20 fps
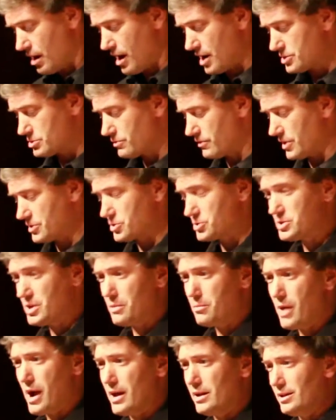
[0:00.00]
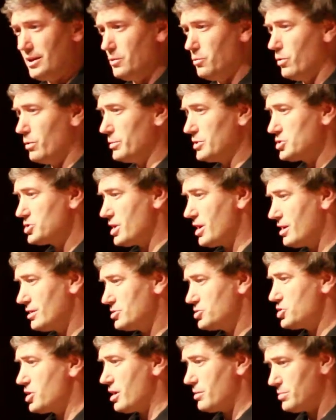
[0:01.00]
Supervisors Nate Miley and Wilma Chan,
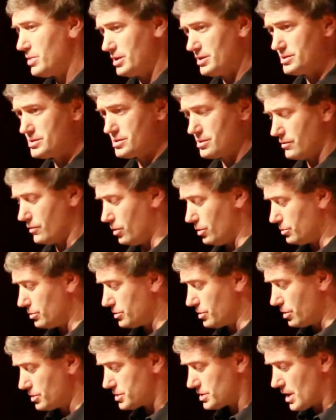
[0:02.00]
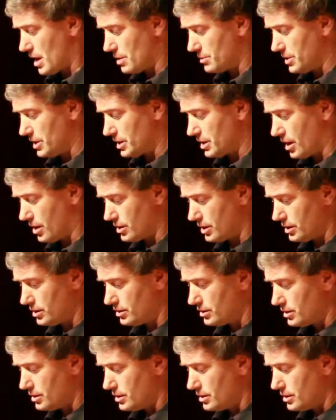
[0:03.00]
champions of older adults in Alameda County.